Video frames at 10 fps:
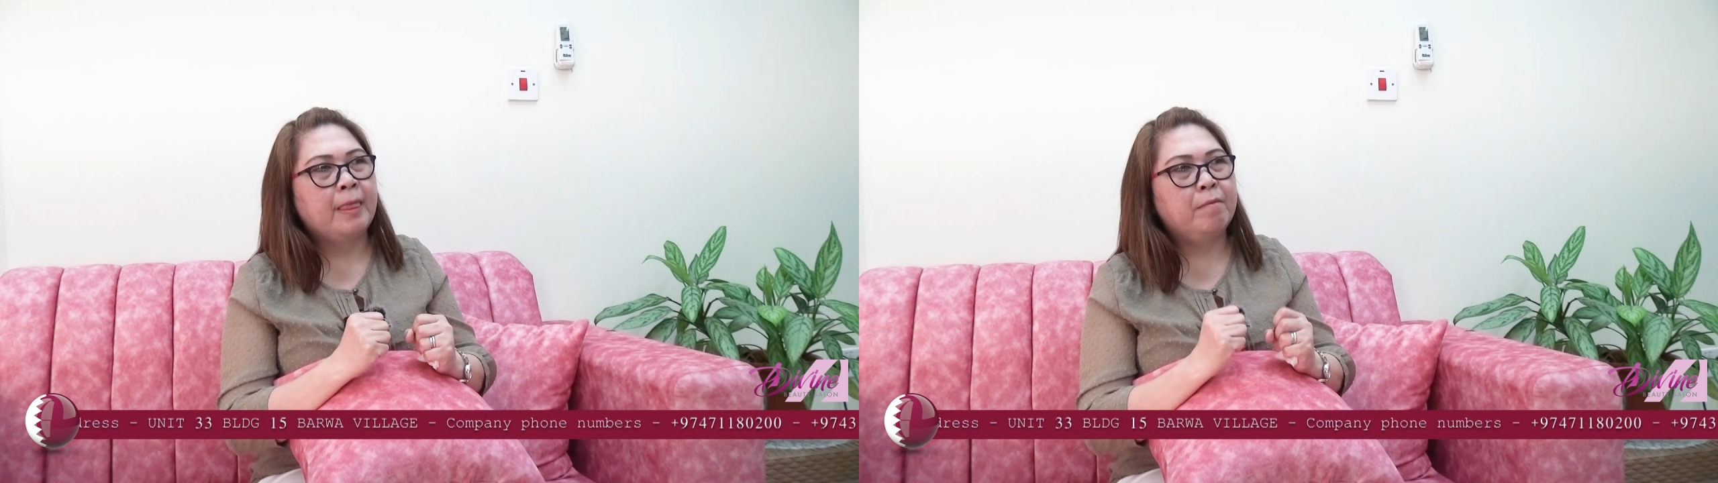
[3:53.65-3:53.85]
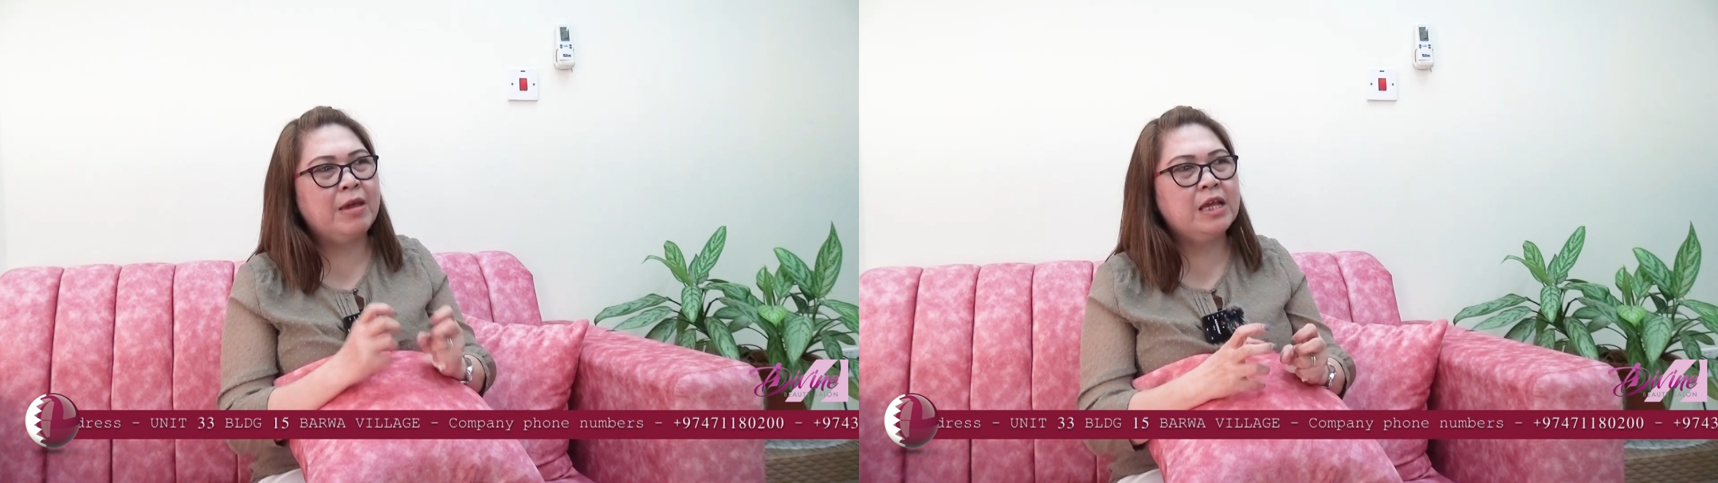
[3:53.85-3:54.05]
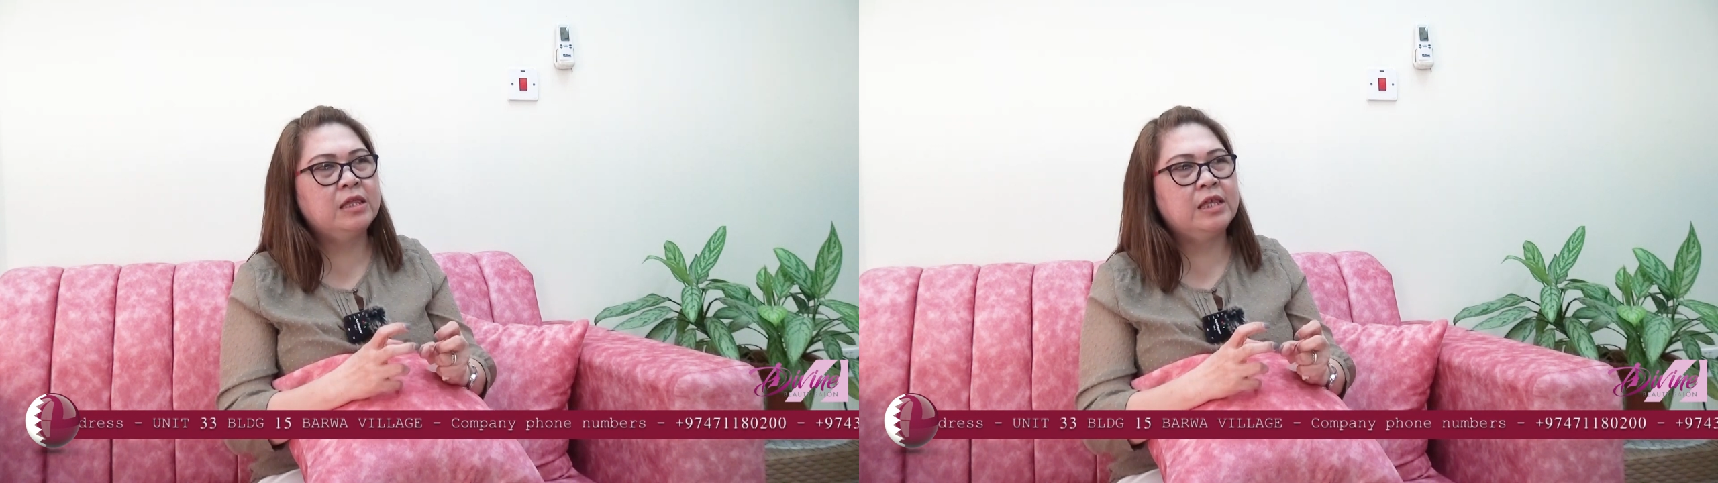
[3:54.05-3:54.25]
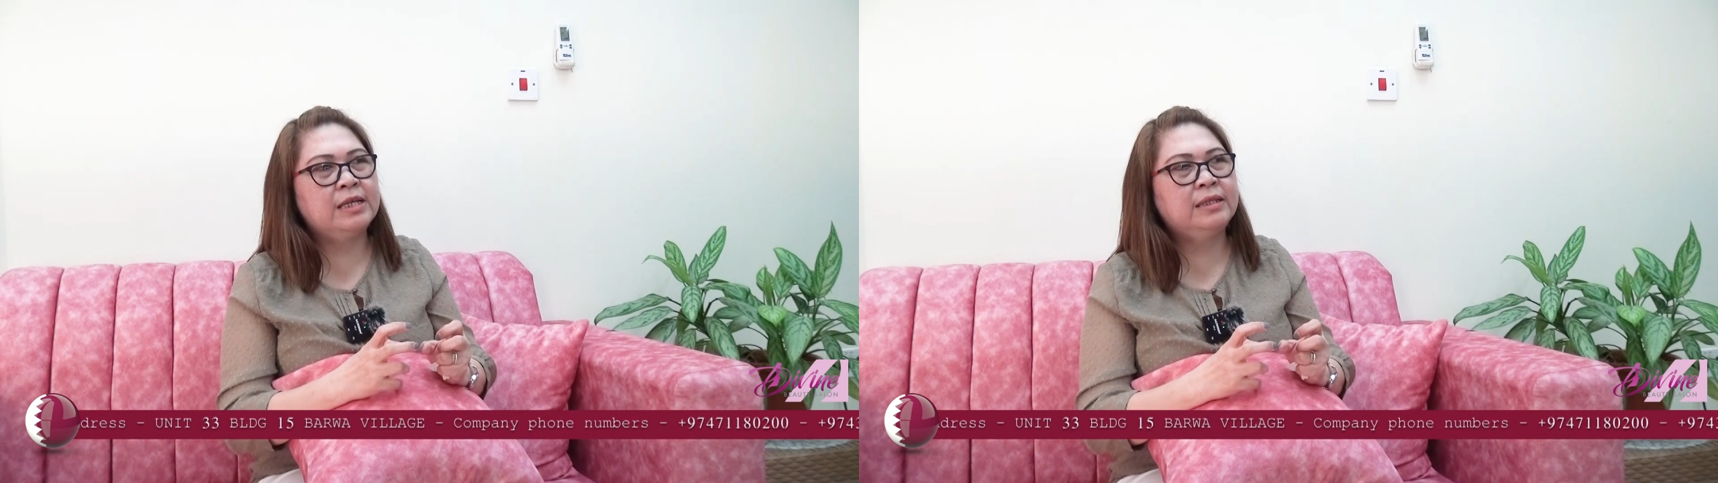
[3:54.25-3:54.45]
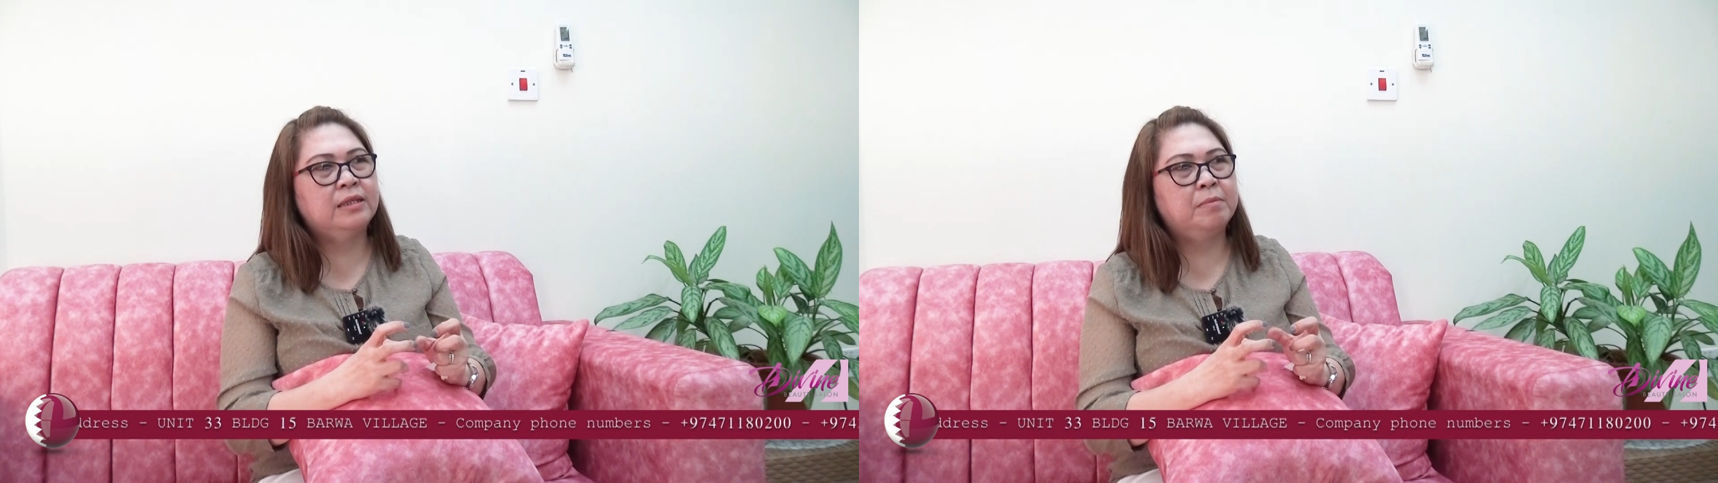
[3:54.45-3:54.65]
make
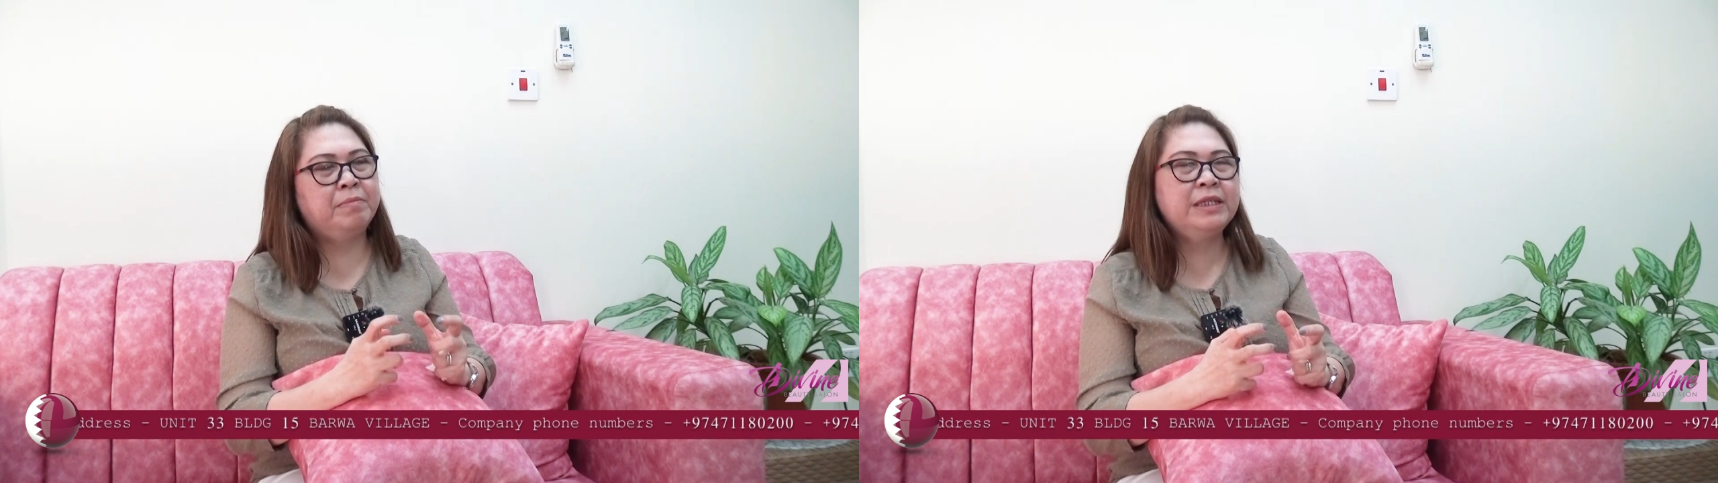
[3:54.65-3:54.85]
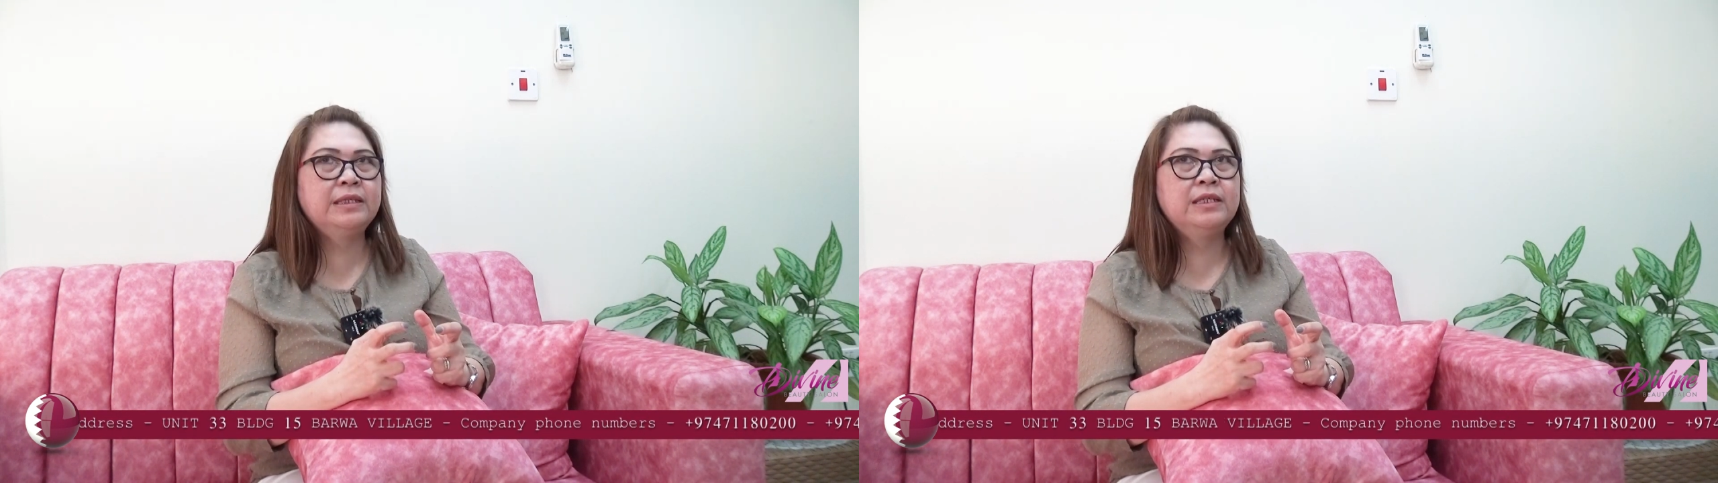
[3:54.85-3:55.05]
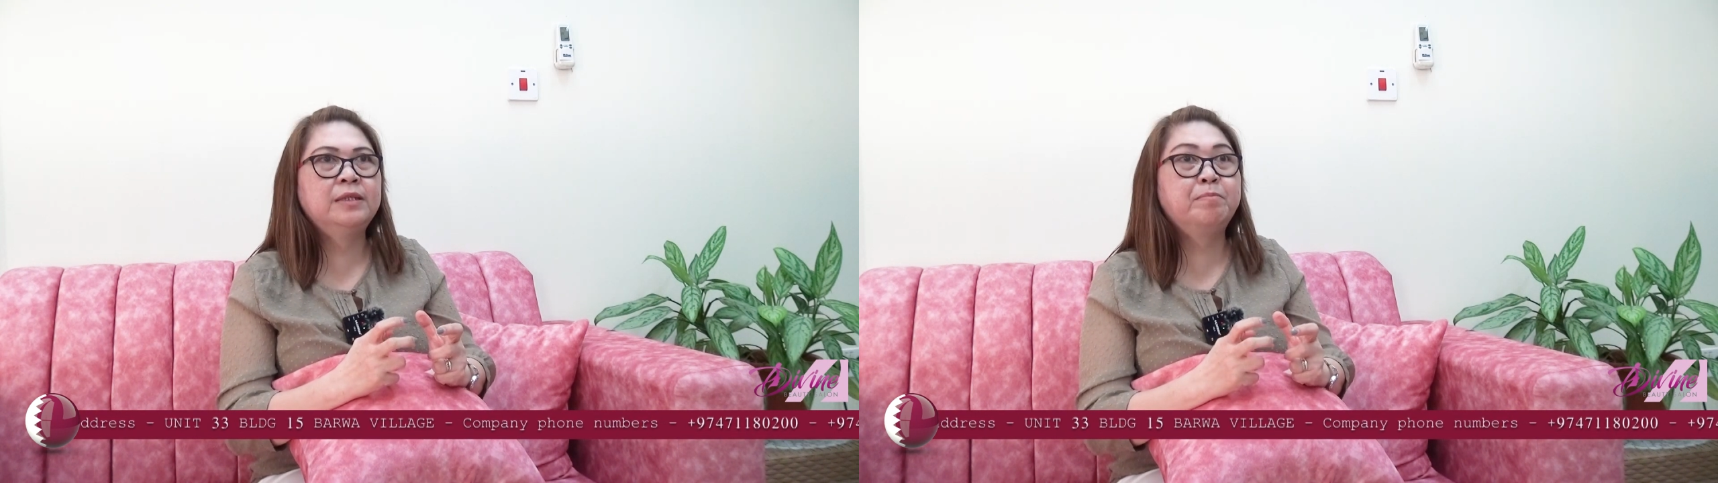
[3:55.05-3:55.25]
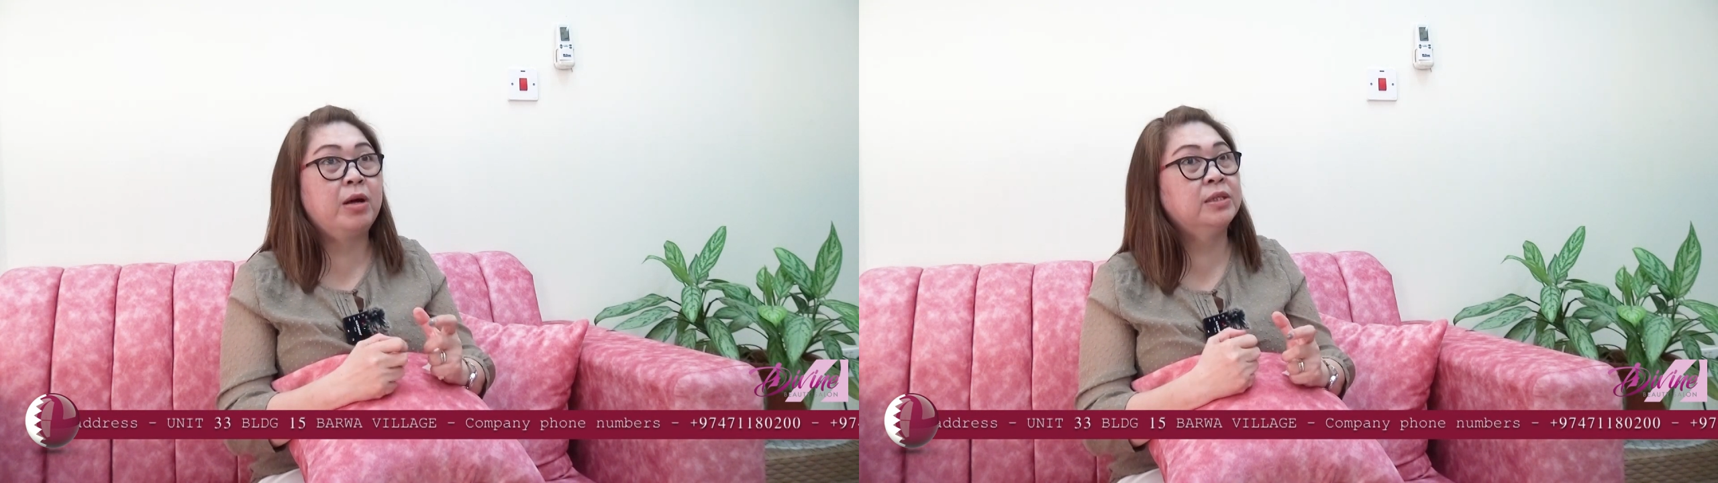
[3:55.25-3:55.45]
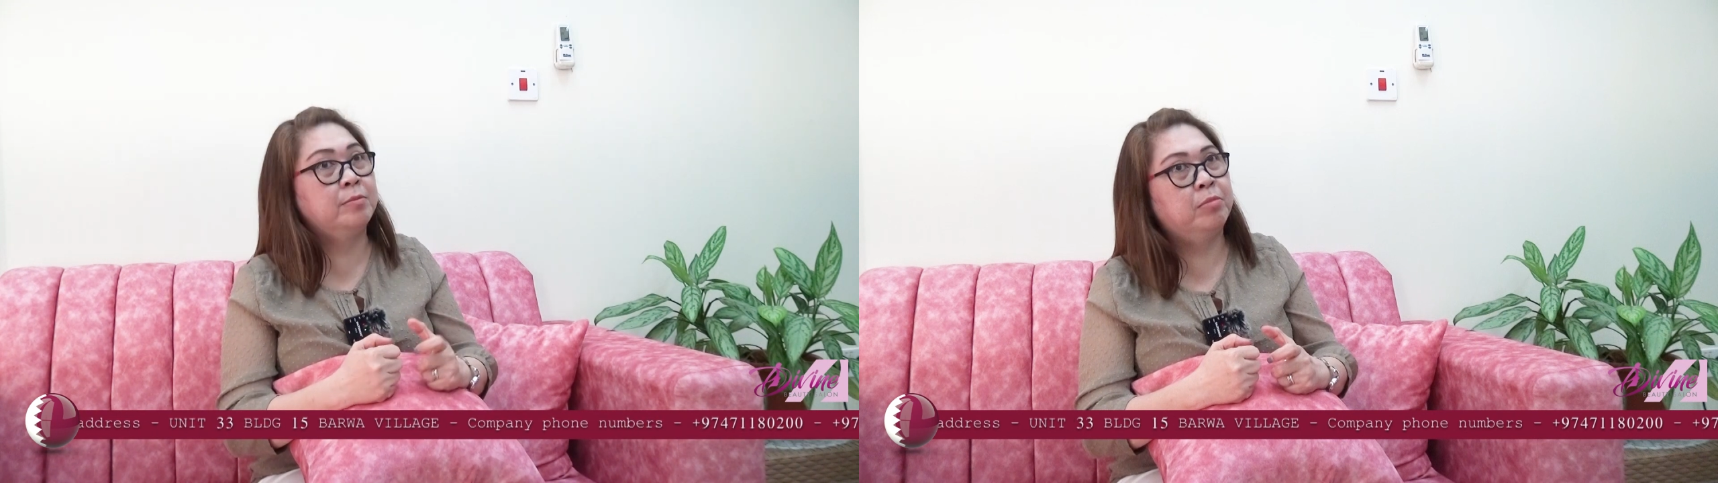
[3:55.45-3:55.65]
this business
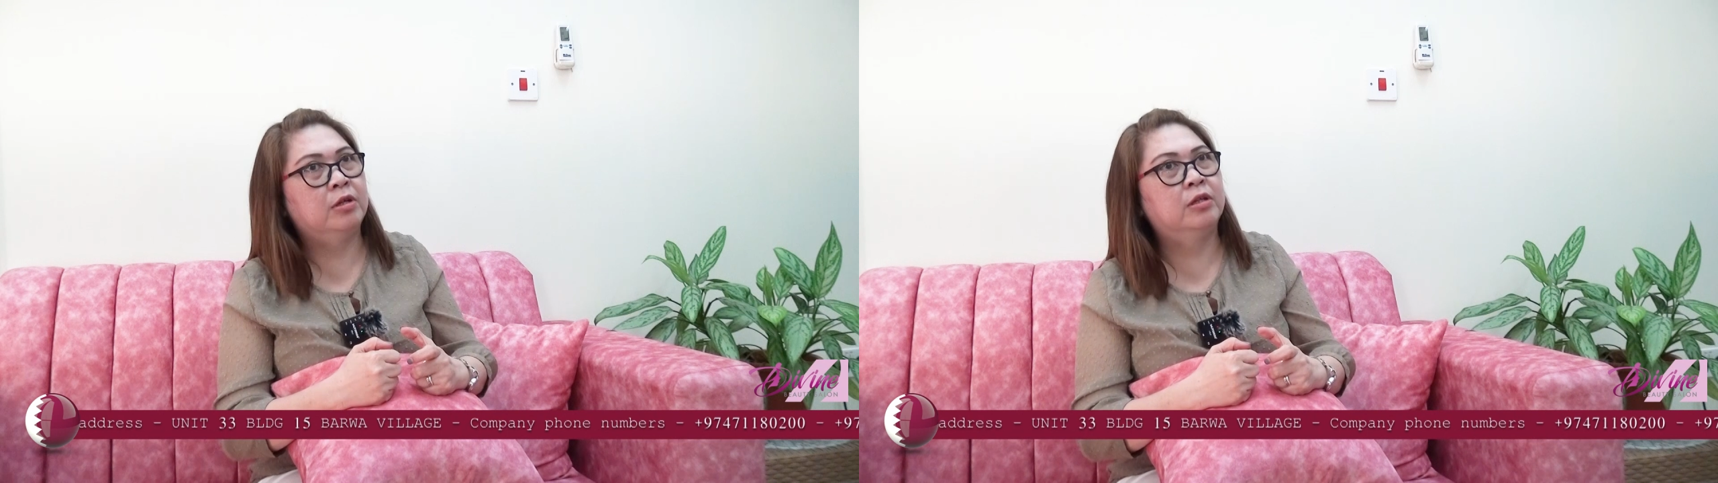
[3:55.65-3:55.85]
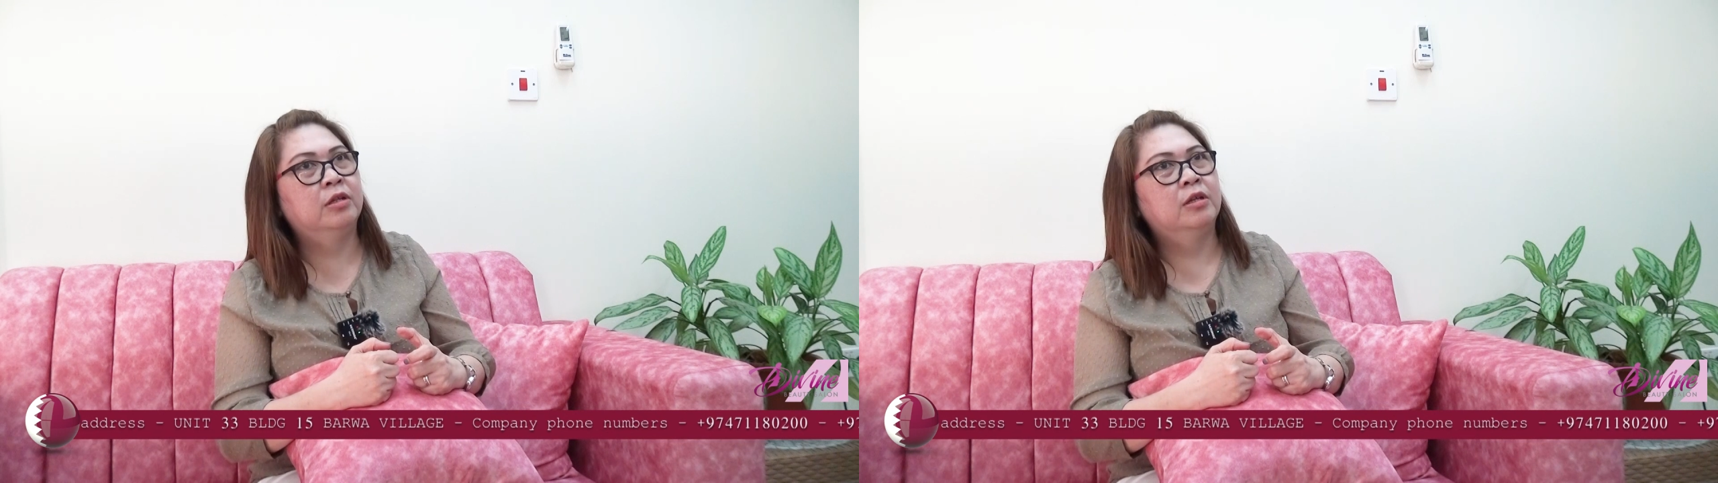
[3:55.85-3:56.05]
possible.